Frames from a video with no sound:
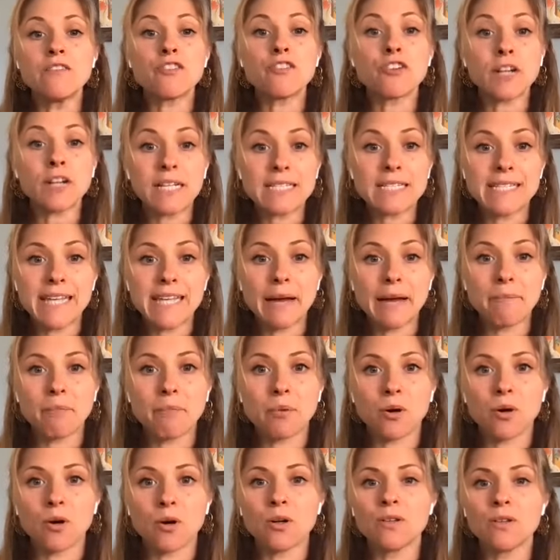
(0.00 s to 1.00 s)
For
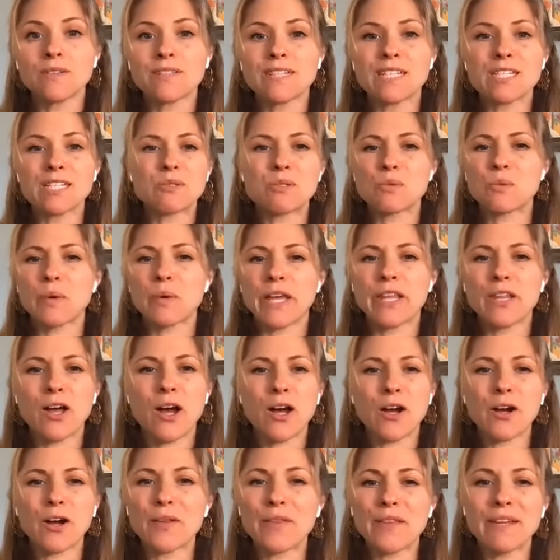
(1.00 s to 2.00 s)
example, this is way
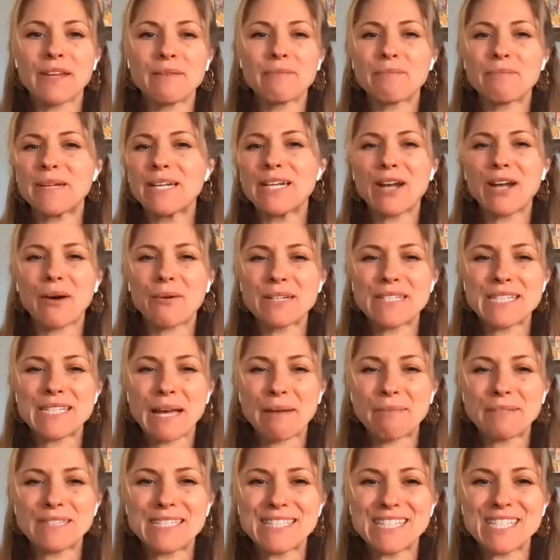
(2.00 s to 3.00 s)
longer but it always
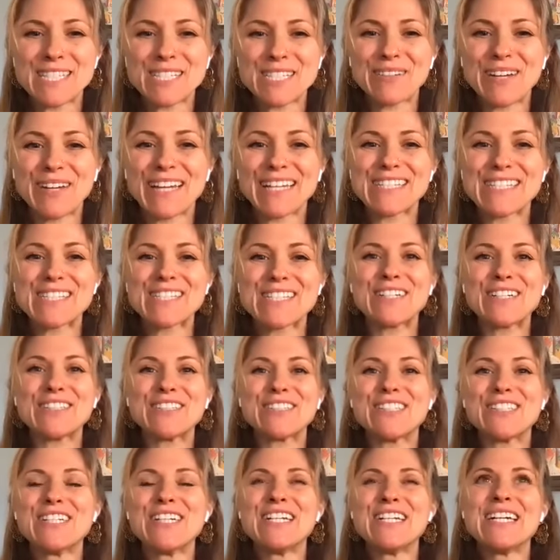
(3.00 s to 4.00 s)
happens this way.
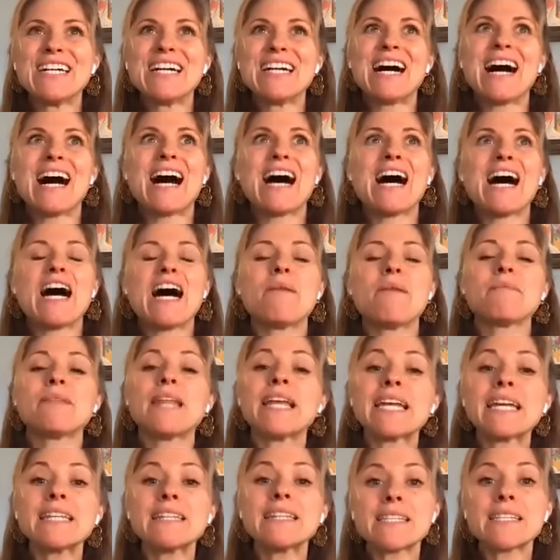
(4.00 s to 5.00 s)
So
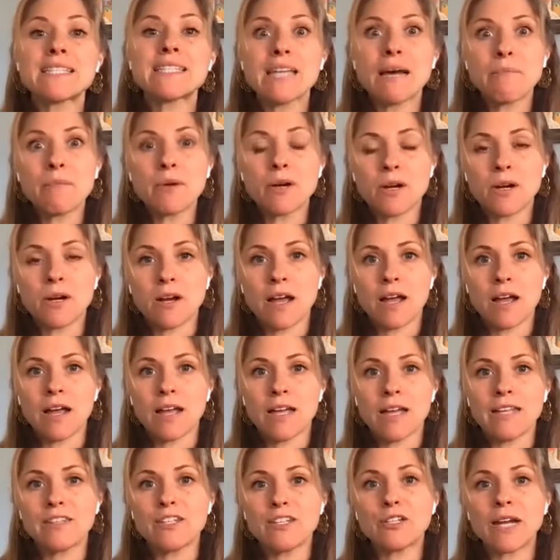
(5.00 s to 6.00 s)
like in the summer
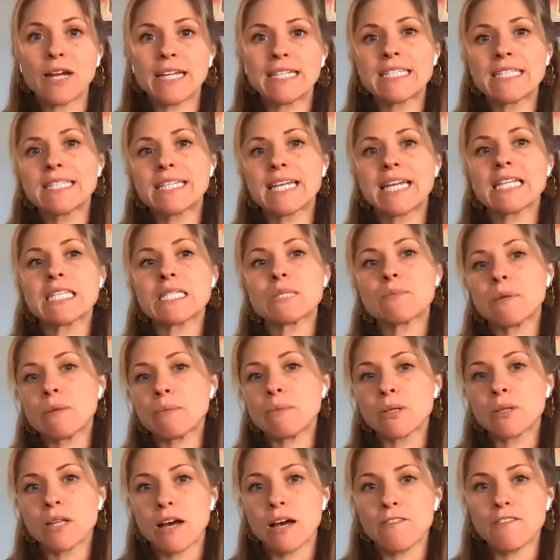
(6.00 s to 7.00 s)
in the United States,
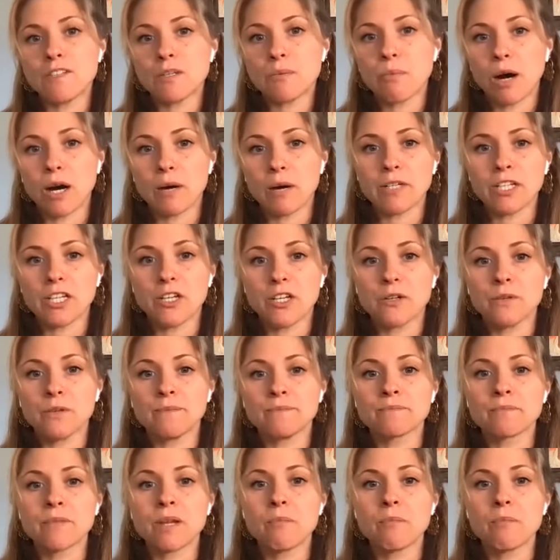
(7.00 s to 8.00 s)
people love to barbecue.
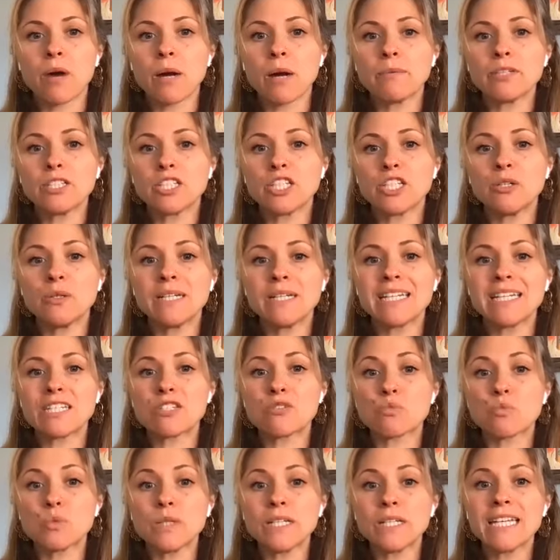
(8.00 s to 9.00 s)
Barbecuing
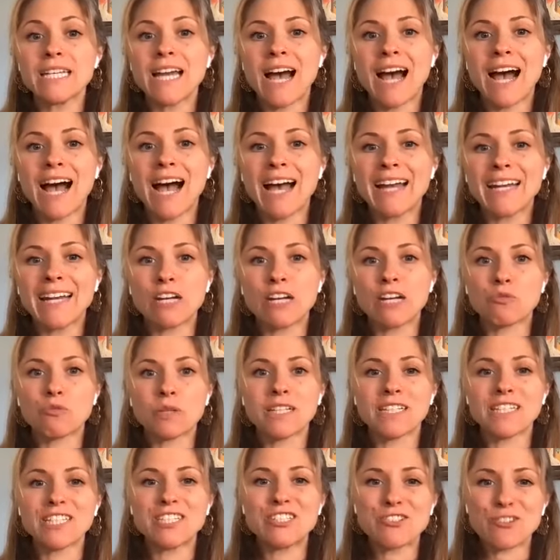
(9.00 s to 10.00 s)
is really hot and
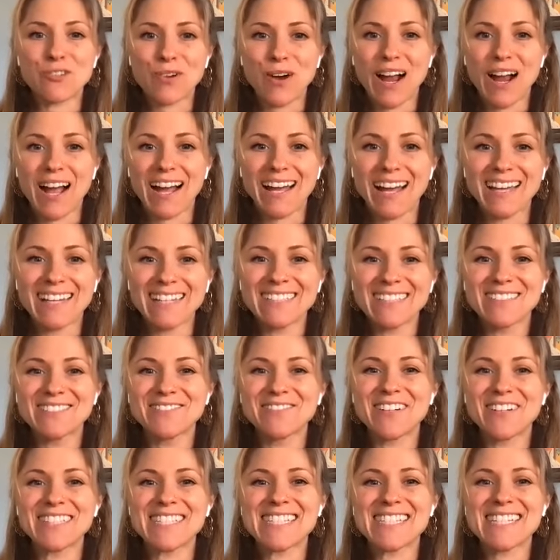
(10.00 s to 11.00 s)
really dry.
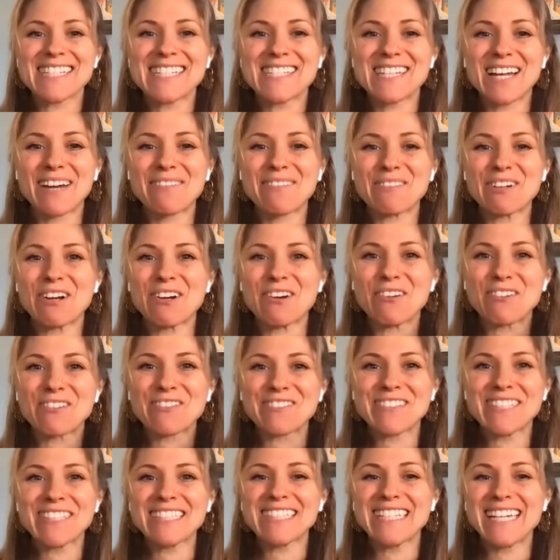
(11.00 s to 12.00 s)
What's the summer?
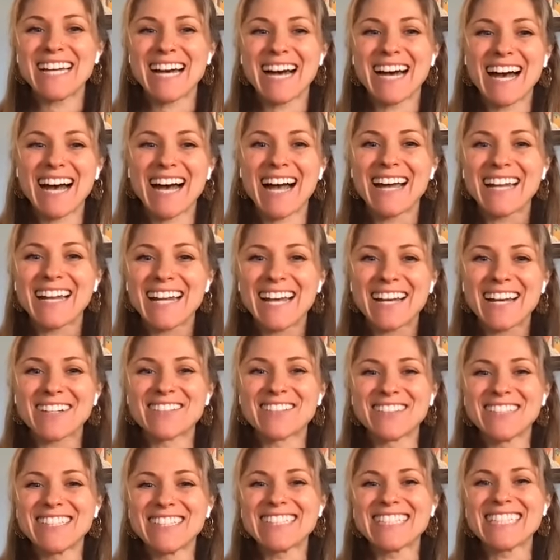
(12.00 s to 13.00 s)
Really hot and
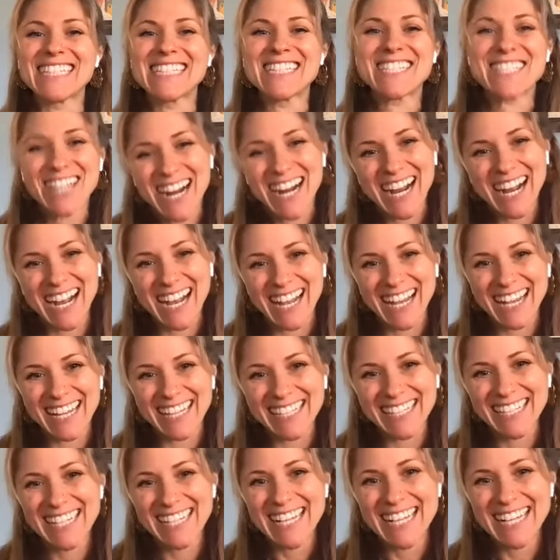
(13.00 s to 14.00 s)
really dry.
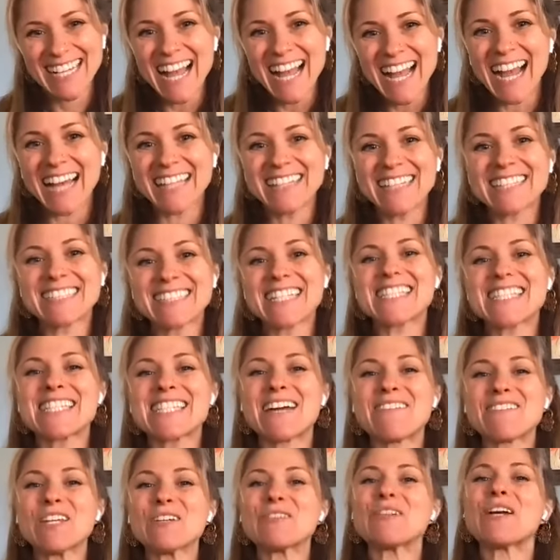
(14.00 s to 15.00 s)
And then the
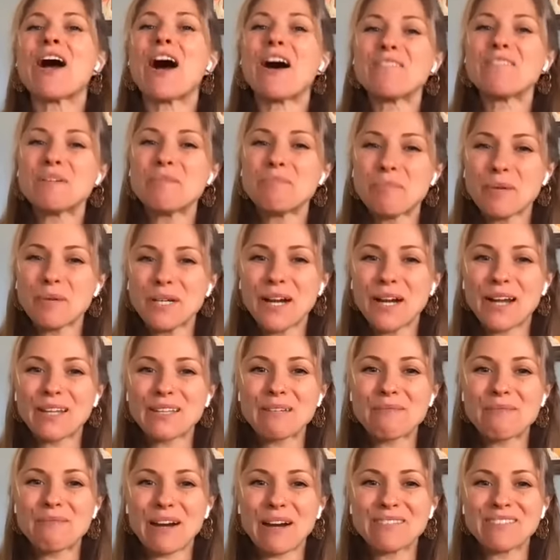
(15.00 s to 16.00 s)
stuff that we often put on
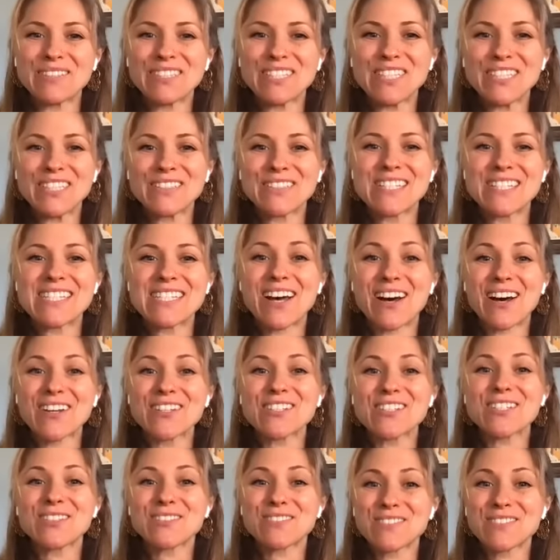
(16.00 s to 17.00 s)
the barbecue is
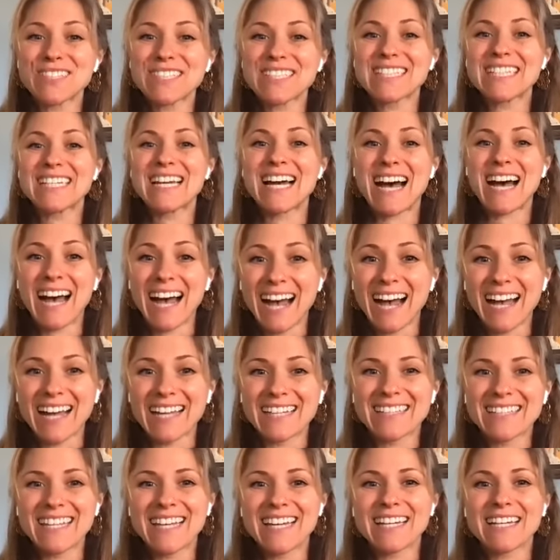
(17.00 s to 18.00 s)
also really hot,
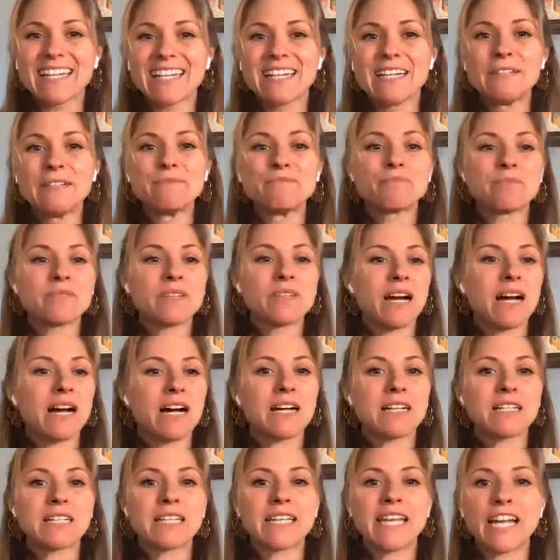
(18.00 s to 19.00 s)
like
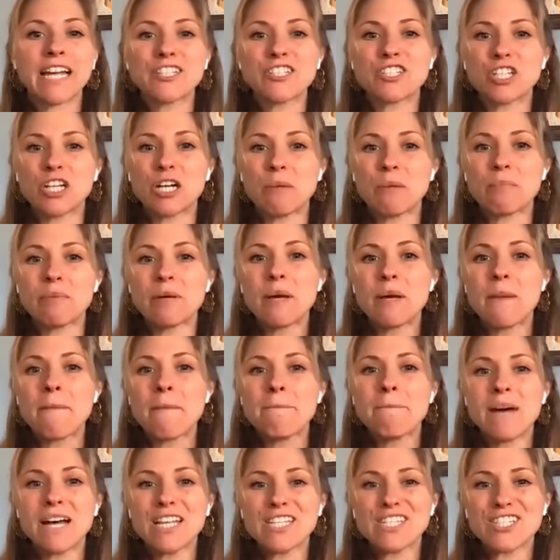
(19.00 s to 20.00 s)
ketchup,
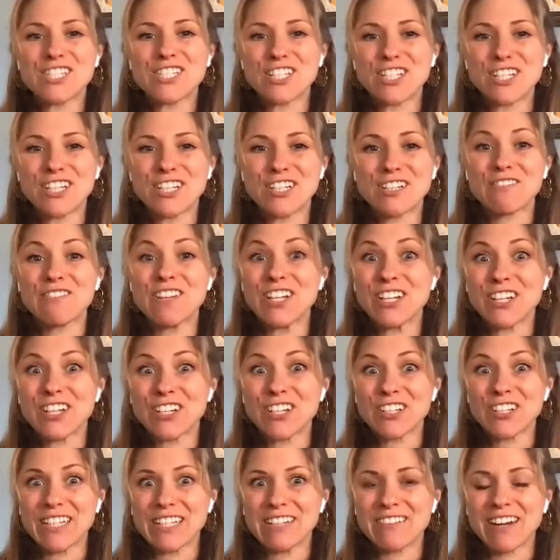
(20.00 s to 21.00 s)
mustard,
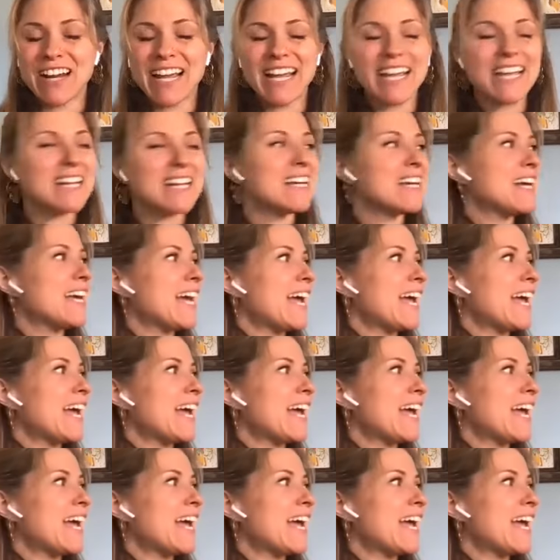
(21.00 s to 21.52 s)
vinegary, right?